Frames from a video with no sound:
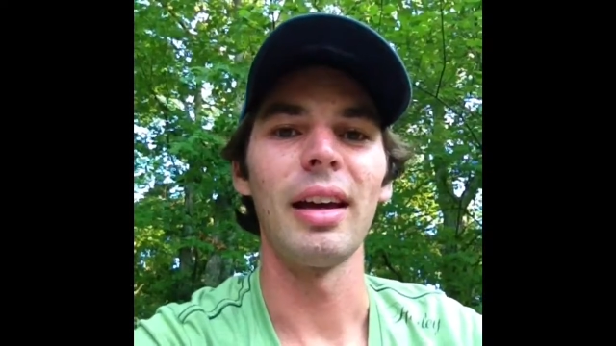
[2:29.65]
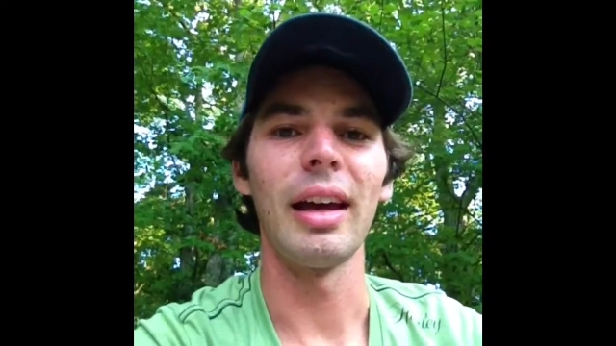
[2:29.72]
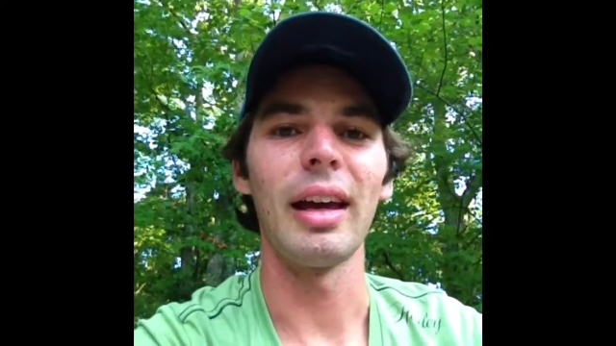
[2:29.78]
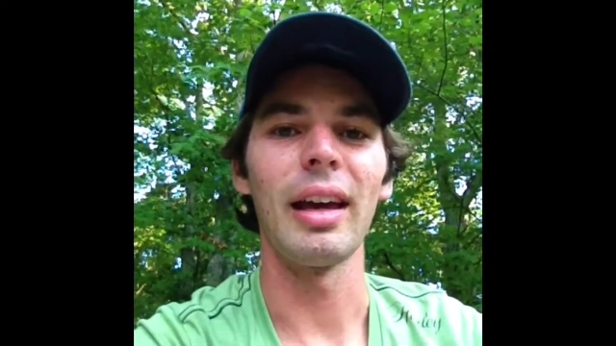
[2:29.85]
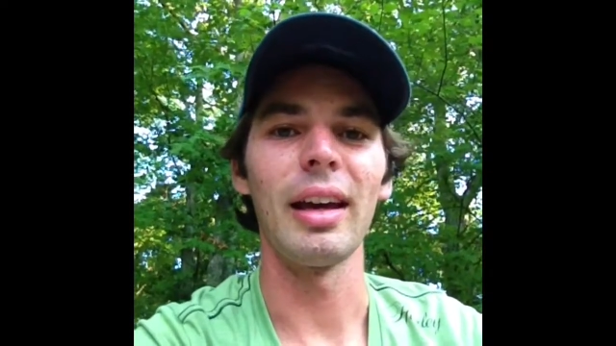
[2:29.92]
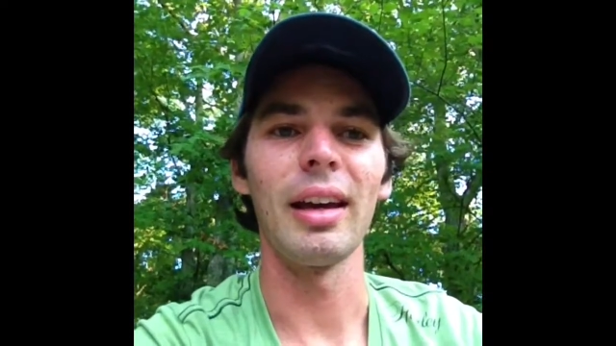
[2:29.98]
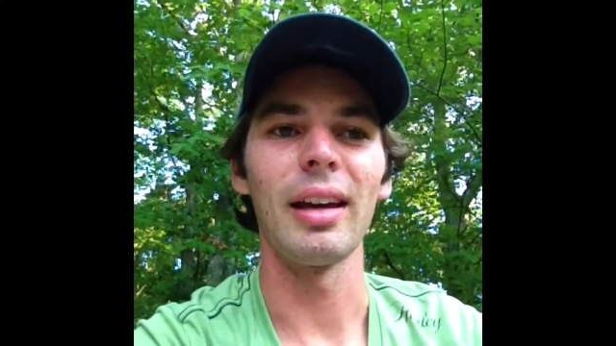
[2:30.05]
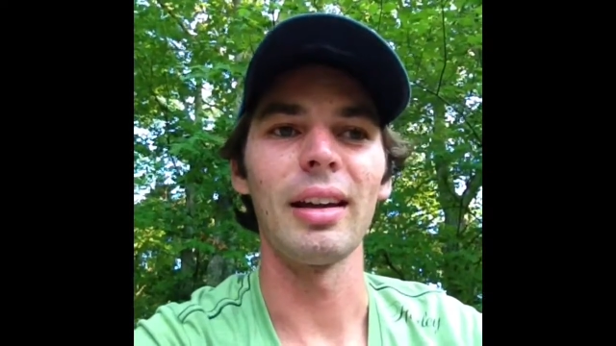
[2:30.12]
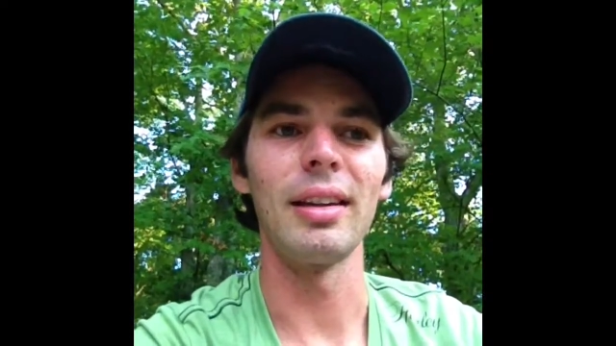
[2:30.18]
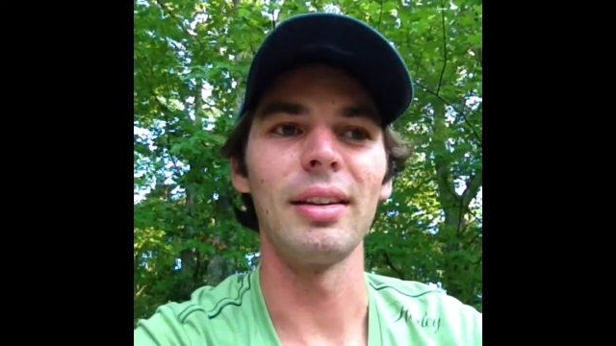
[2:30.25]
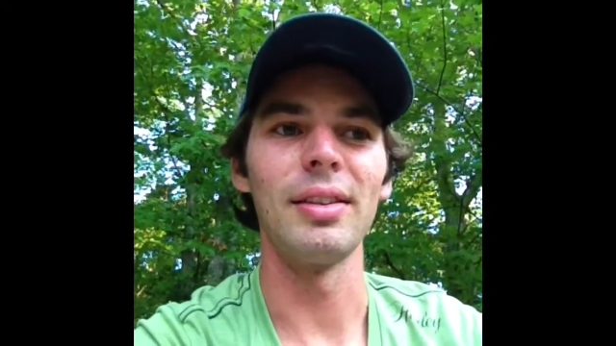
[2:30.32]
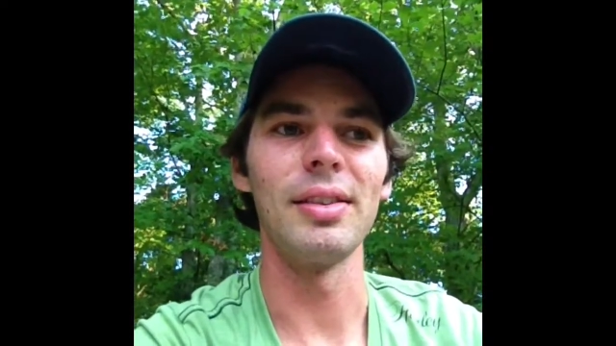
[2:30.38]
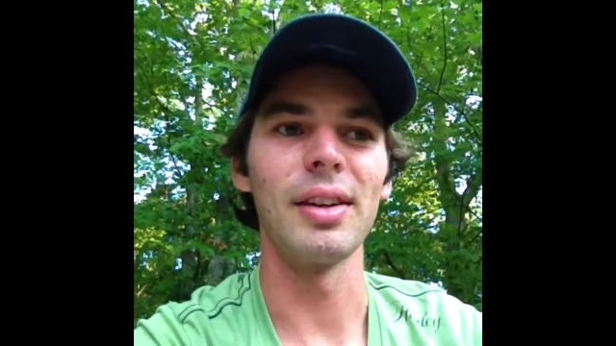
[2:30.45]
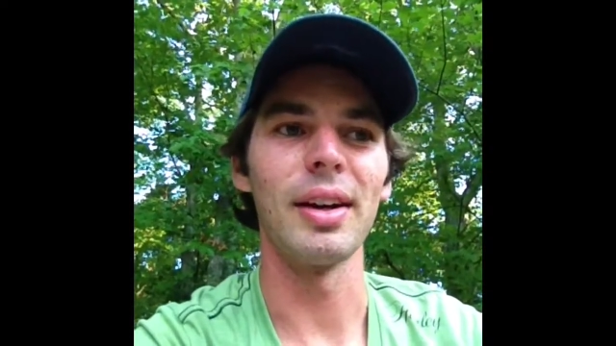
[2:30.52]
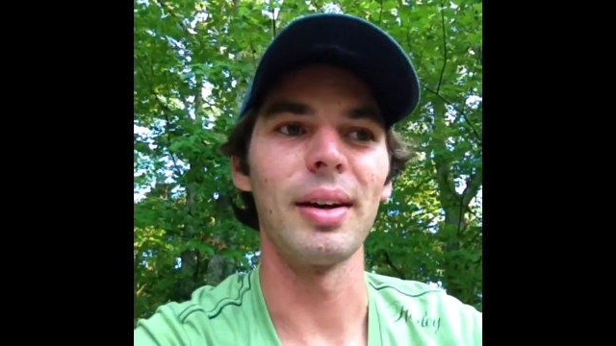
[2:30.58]

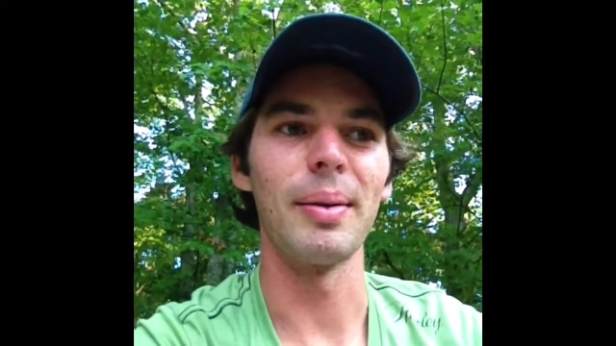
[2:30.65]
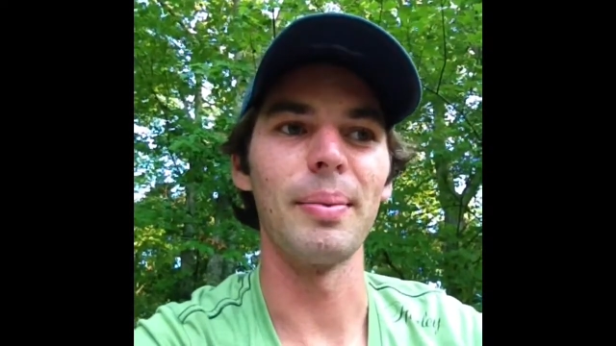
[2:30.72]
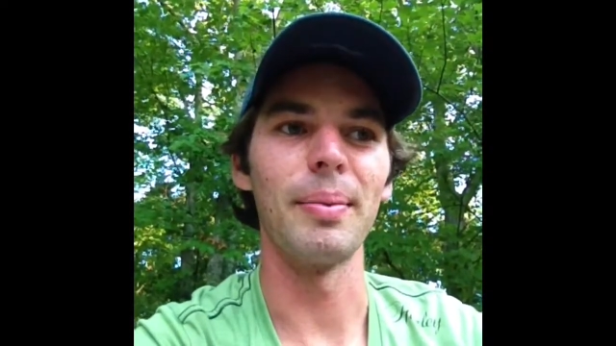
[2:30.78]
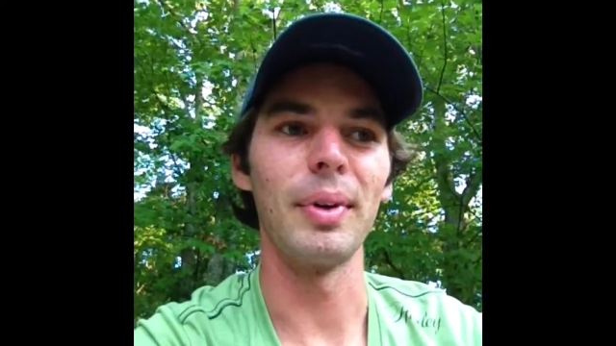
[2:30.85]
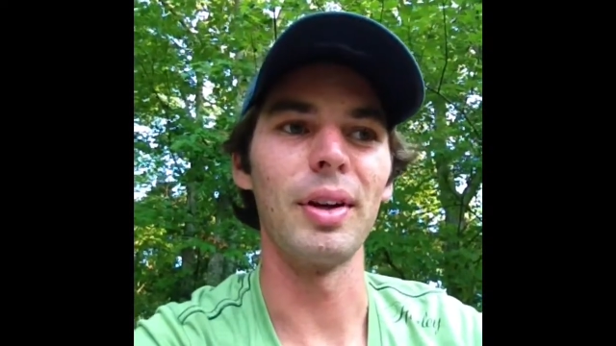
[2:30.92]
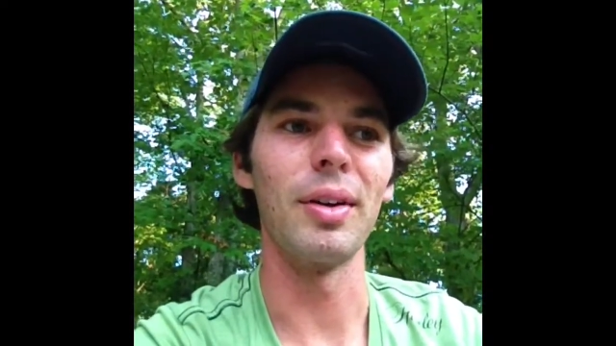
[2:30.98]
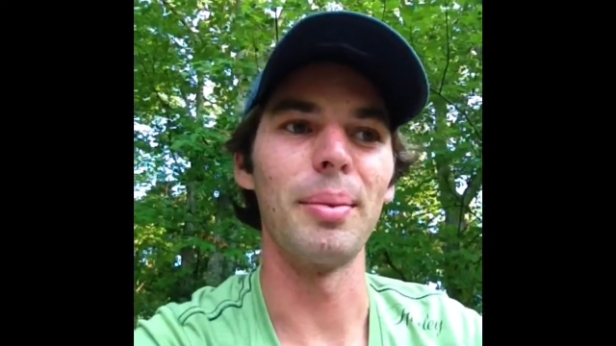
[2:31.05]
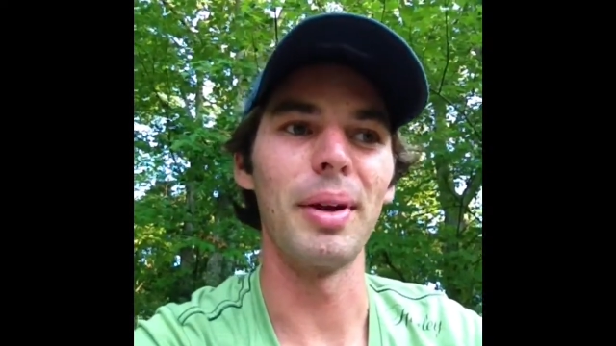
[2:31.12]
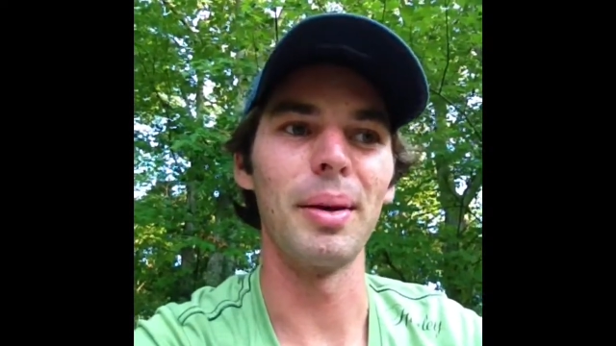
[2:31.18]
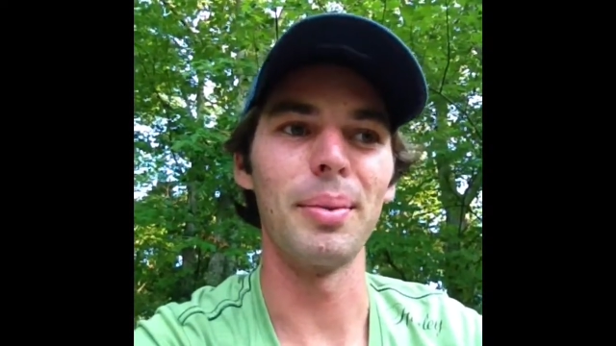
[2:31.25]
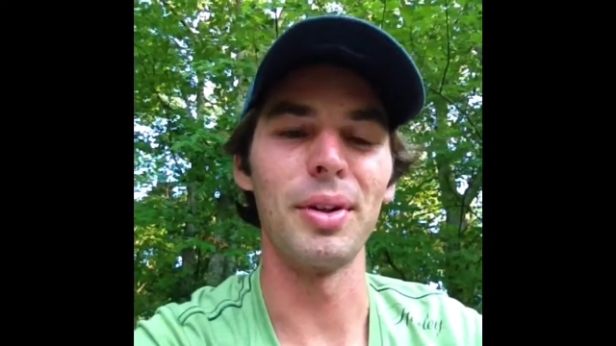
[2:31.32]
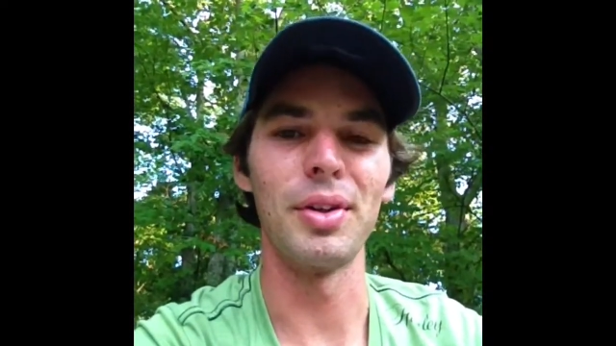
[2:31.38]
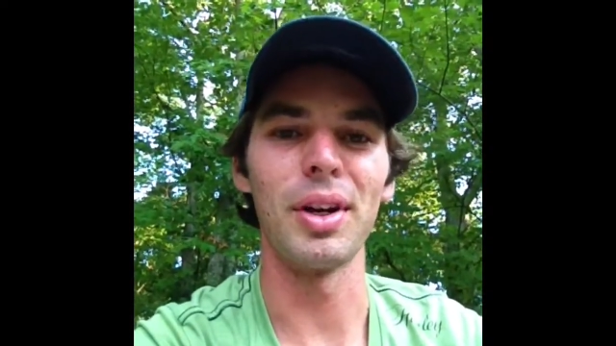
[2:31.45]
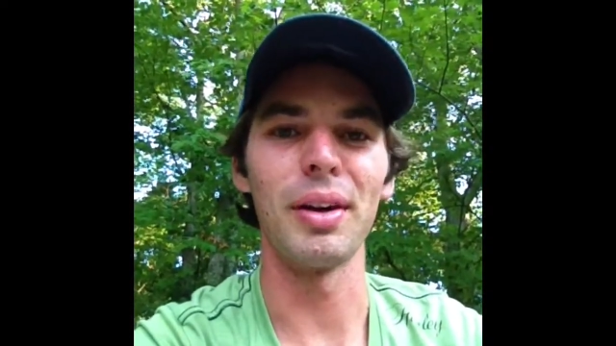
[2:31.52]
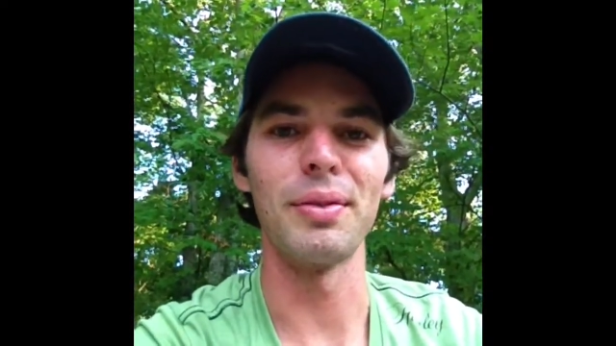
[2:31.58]
and to be able
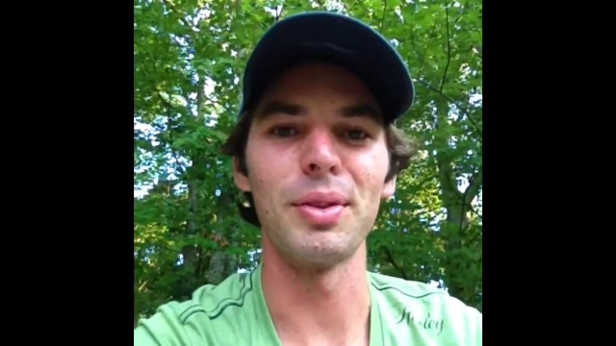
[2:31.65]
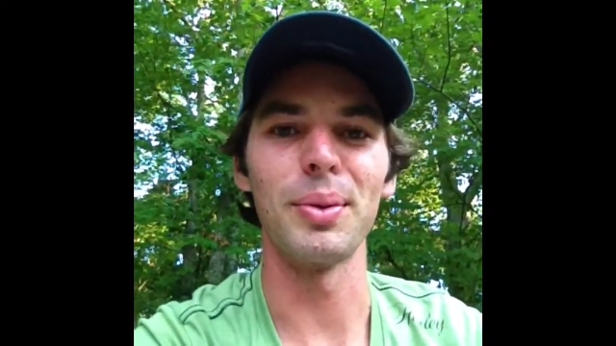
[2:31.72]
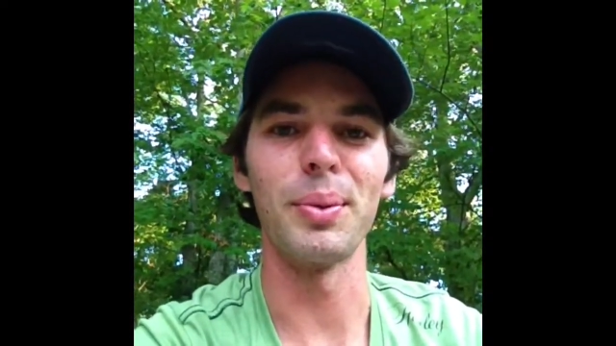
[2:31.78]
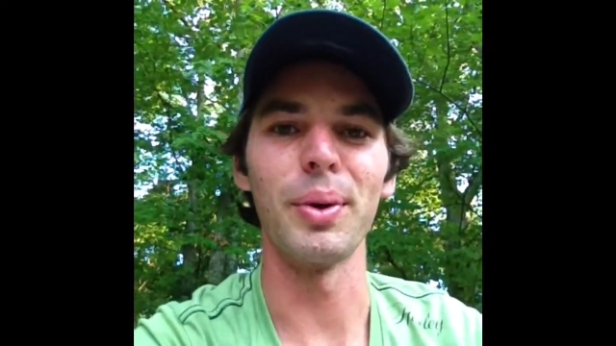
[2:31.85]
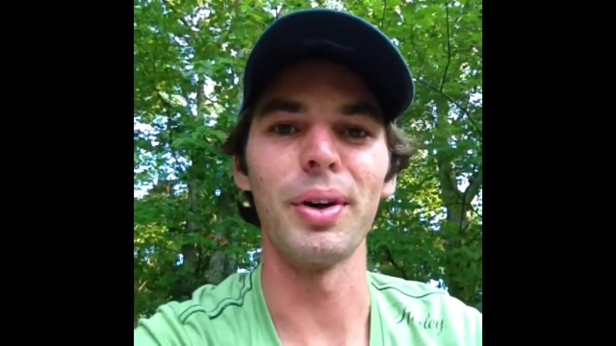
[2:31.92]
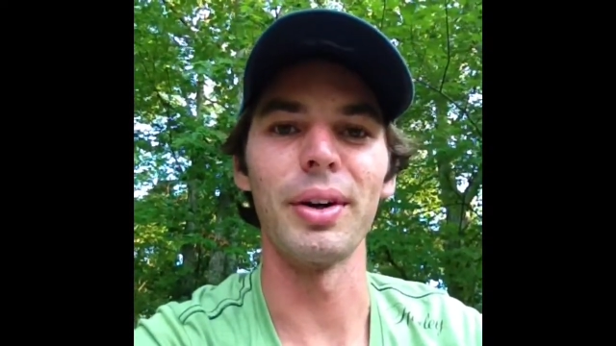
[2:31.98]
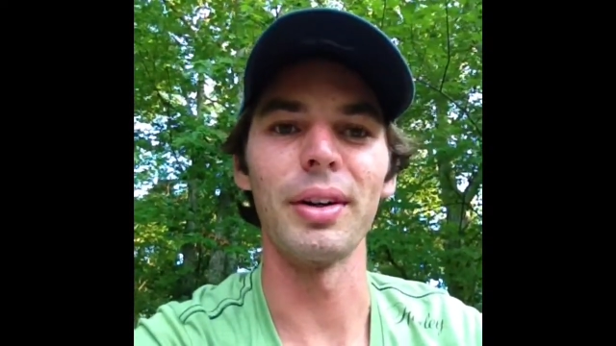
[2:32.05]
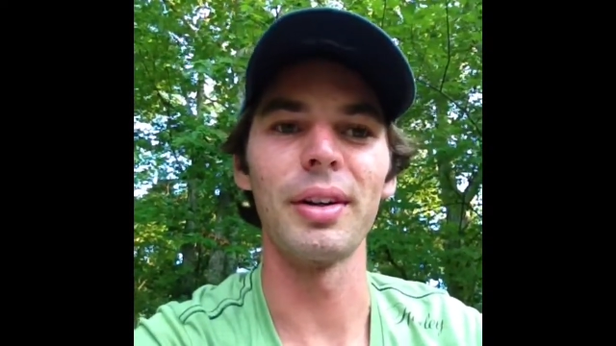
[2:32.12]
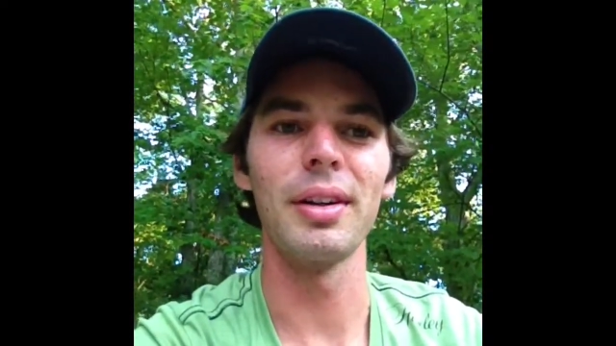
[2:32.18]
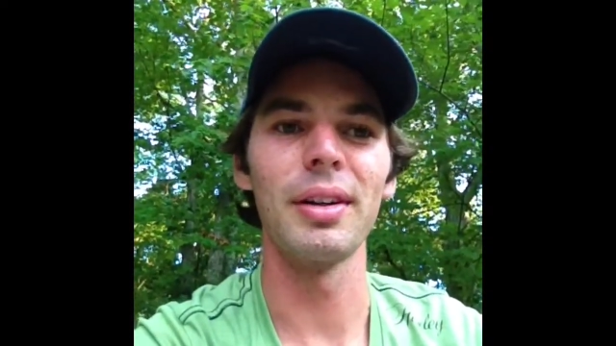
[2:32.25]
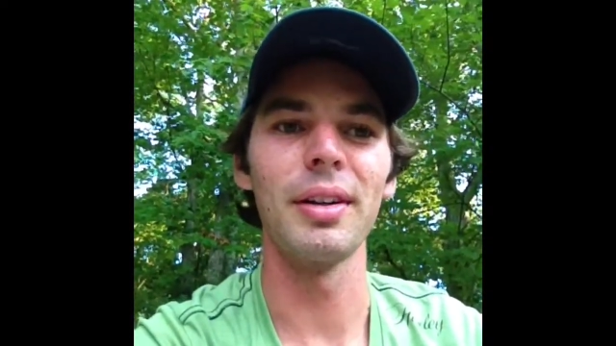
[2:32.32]
to drive to work.